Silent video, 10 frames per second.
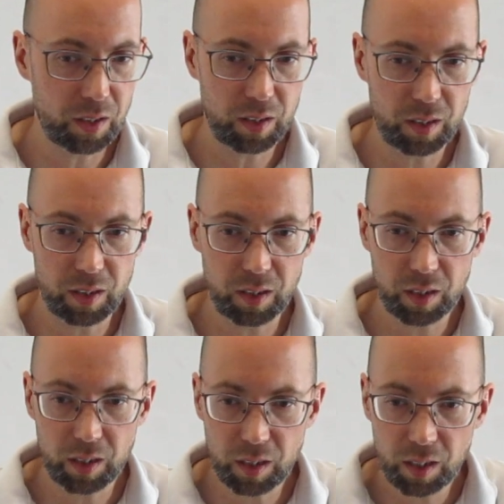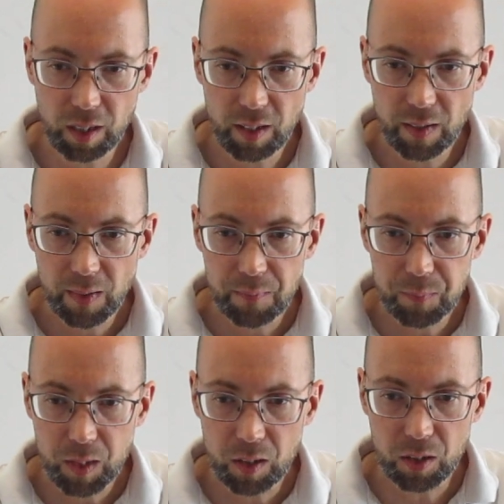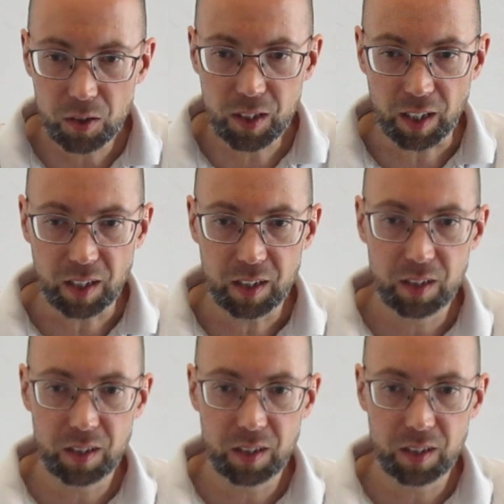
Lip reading: da, da. Okay.